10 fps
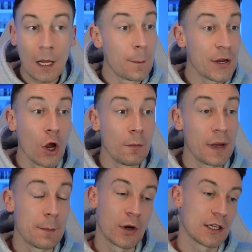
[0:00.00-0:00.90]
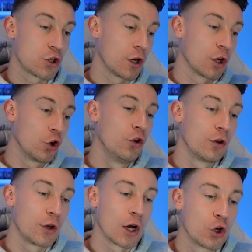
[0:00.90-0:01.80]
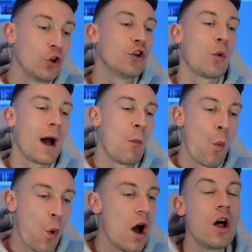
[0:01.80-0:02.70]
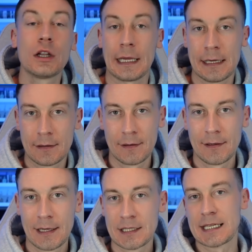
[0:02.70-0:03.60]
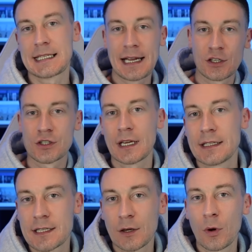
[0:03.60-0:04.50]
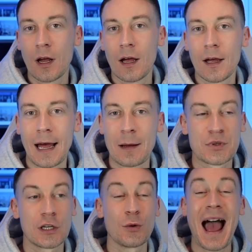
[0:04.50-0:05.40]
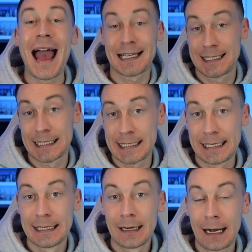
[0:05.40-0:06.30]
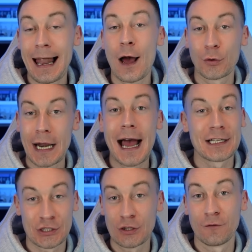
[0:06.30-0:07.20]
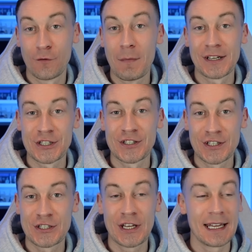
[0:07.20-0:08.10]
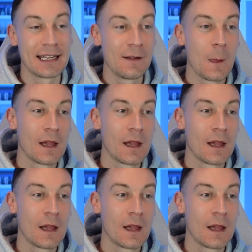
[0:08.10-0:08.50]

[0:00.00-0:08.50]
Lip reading: Beyond me, but it took a Gundogan worldie to send us into absolute ecstasy. Cloud 9 stuff for Manchester City.